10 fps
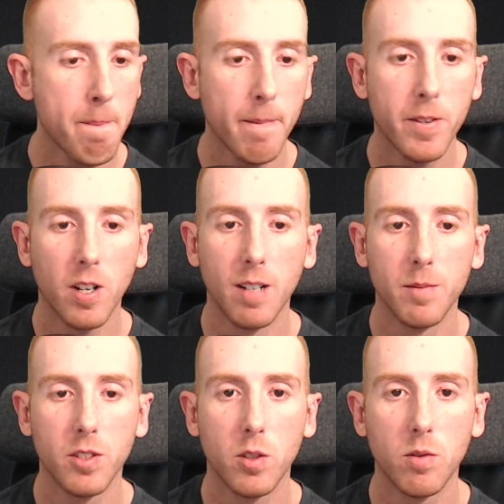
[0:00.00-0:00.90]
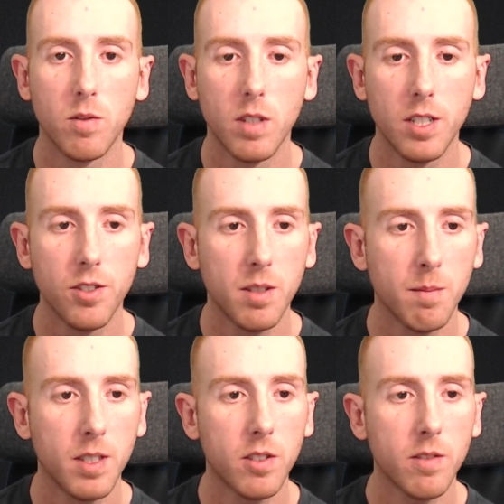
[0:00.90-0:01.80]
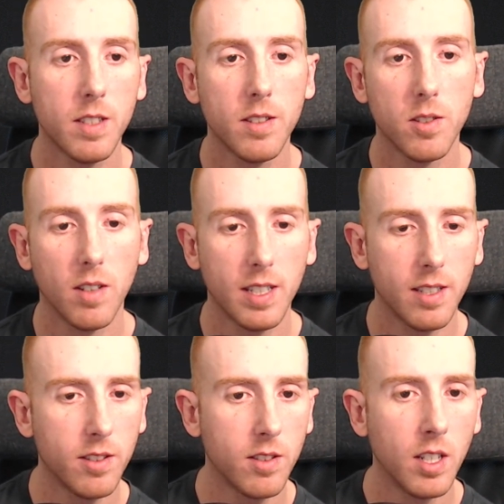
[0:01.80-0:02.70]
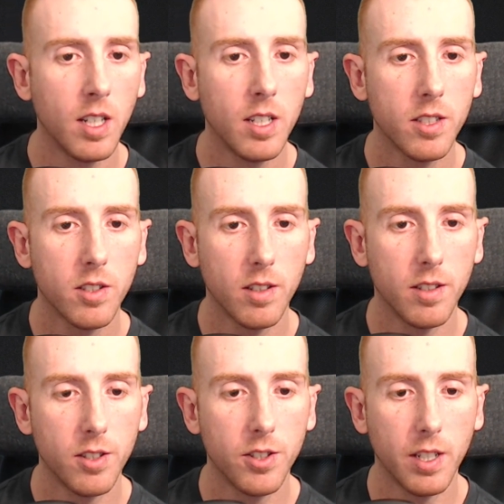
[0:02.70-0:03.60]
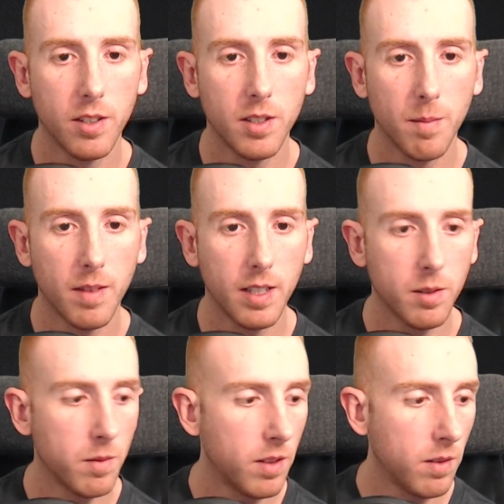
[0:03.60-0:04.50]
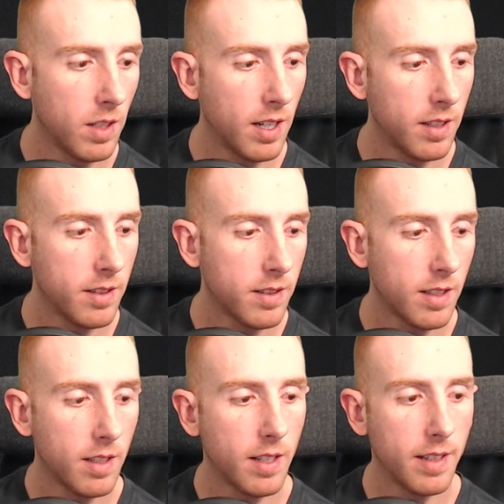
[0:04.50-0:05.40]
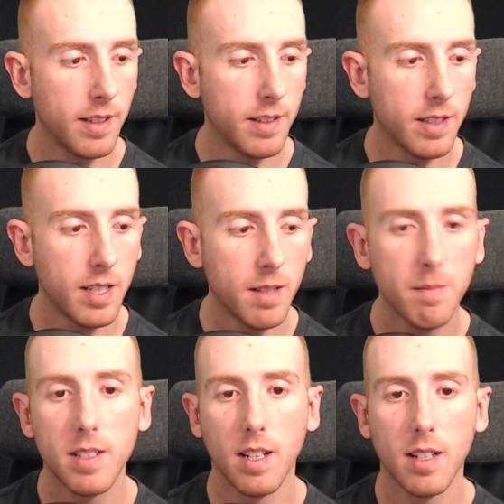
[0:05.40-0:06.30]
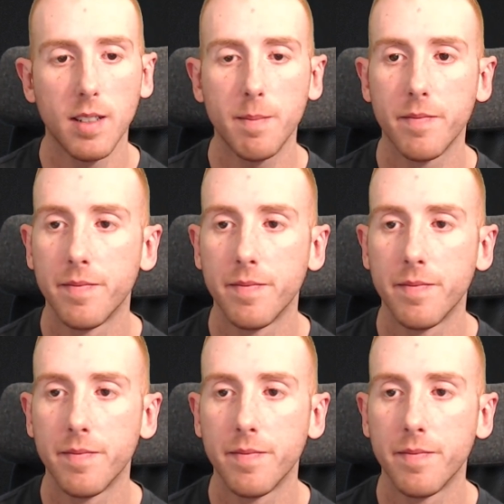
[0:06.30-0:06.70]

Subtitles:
Sorry, I'm just arranging my screen so I can start to share some things with you guys at the same time.